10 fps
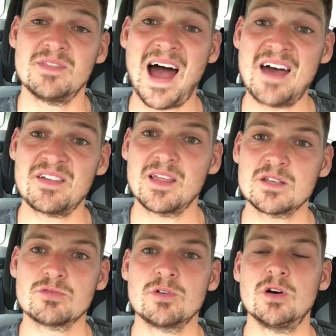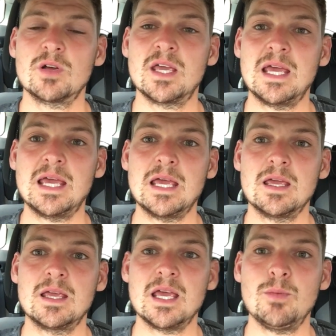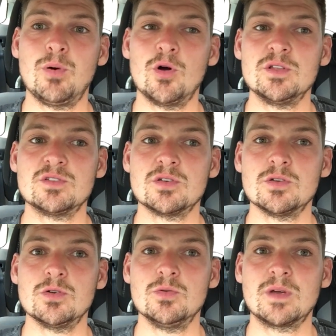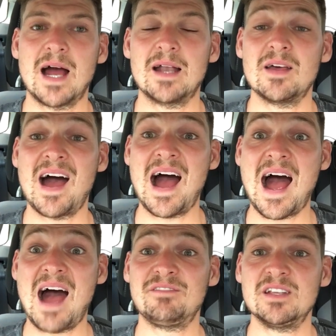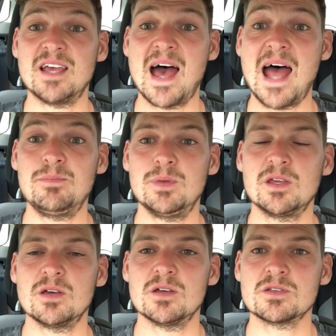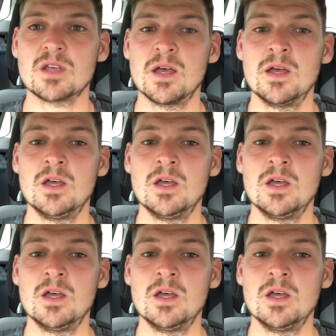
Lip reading: I think that's a real key point to kind of have in your head, because,